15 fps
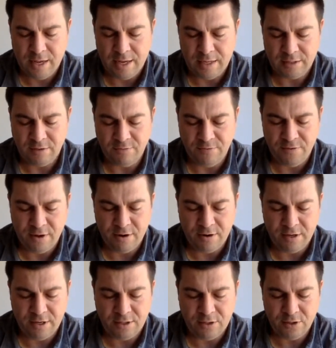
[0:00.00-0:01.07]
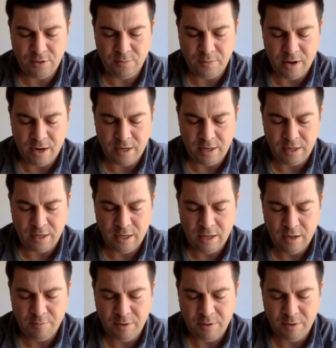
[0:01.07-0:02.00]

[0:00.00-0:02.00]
and severity to the body,